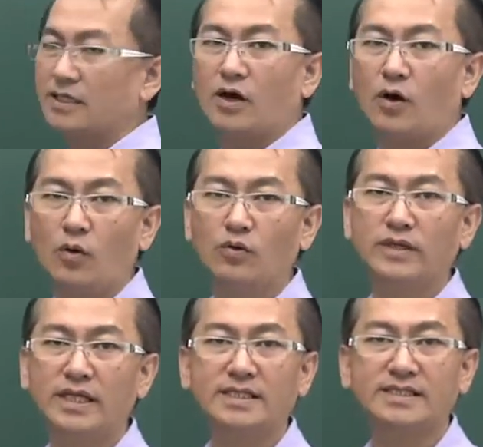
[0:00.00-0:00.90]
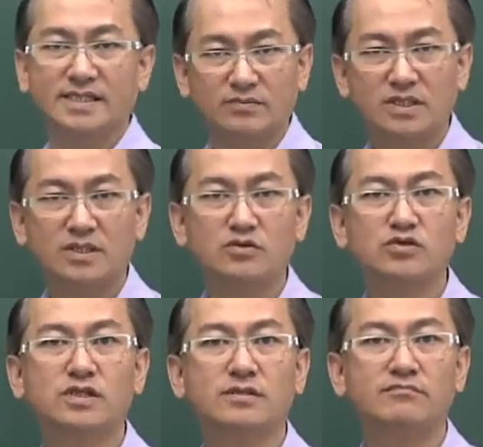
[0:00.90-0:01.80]
only the
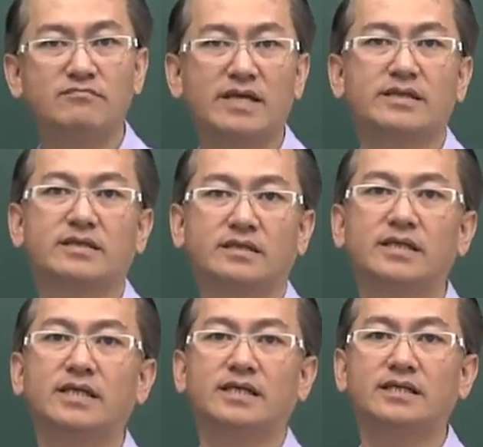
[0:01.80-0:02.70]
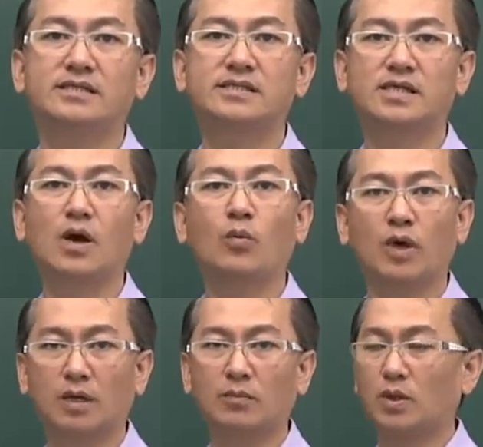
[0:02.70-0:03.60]
substitution method is
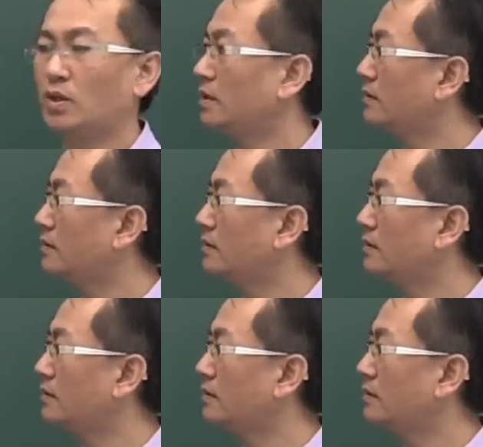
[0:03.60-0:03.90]
workable.